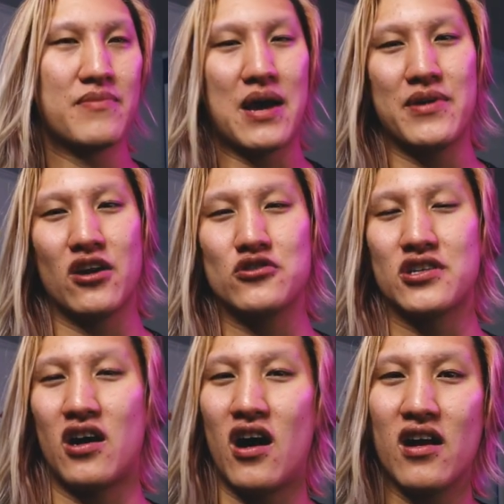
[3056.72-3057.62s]
Batman goes
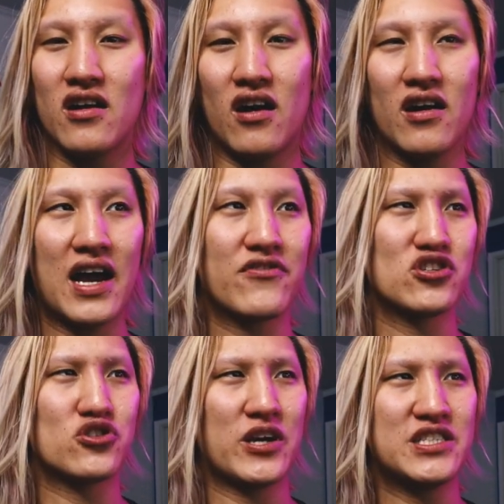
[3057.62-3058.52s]
to Hong Kong
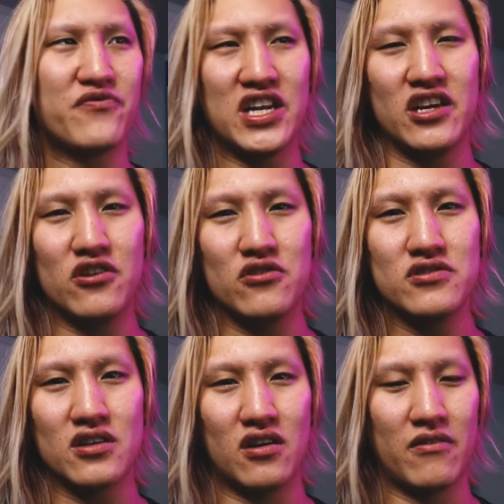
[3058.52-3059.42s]
after strange
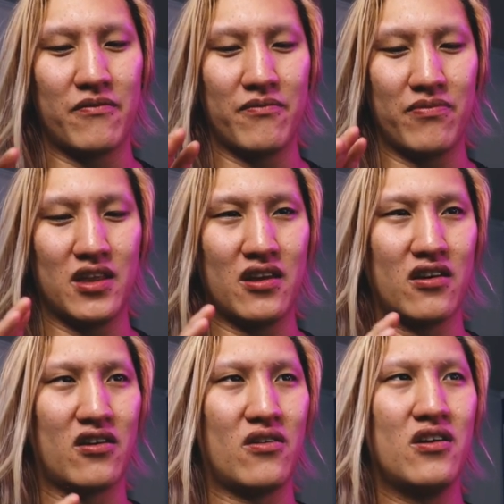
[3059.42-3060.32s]
videos of, you
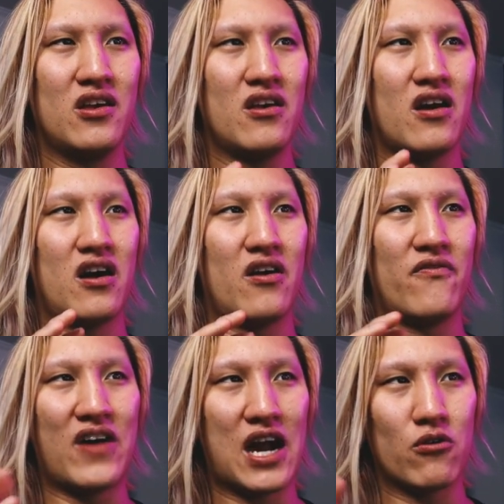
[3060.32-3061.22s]
know,
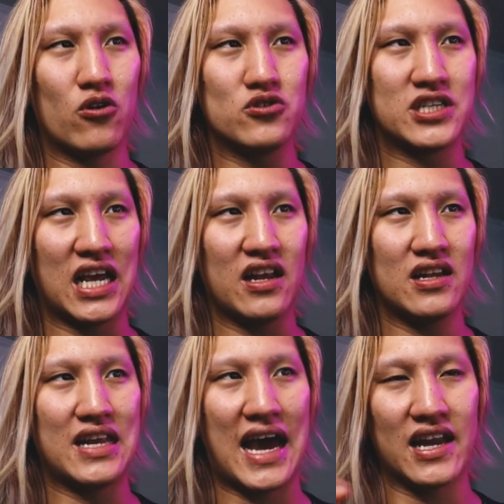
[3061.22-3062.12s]
viral
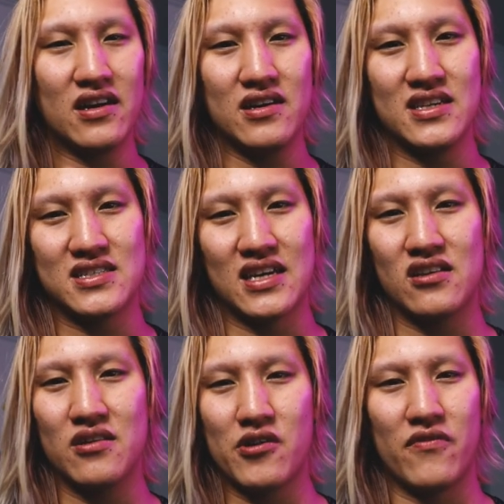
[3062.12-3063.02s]
chain data is
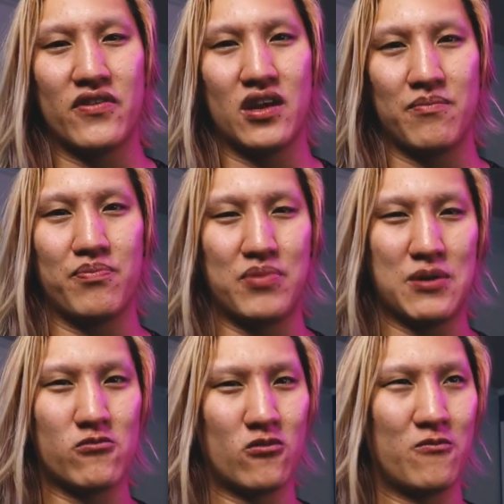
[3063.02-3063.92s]
sent to him of
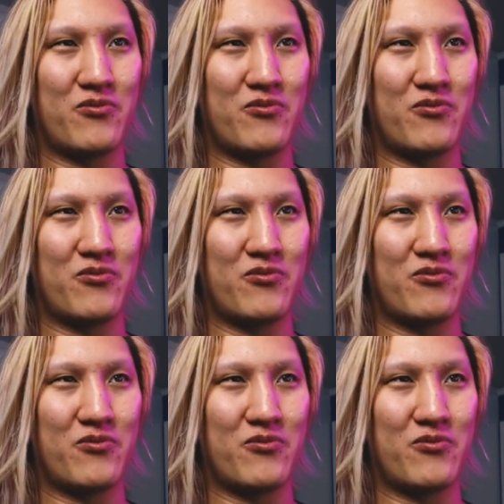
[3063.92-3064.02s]
people